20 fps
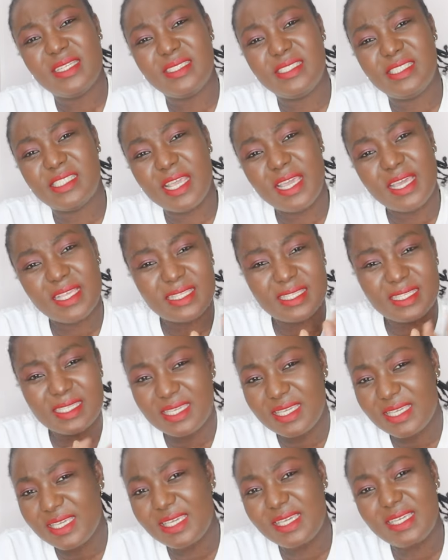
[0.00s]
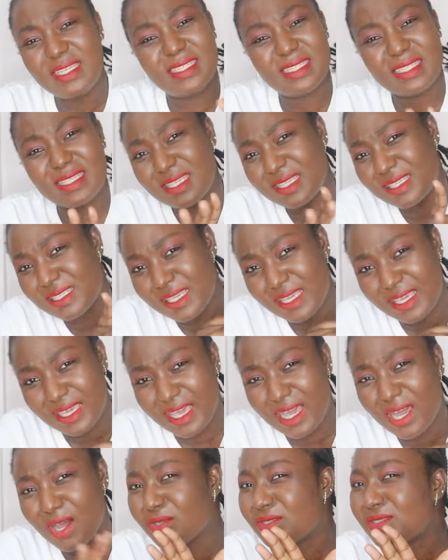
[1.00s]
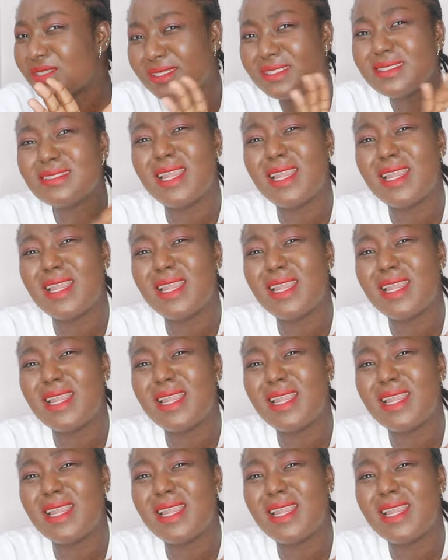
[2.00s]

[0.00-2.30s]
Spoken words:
JT, the city girls.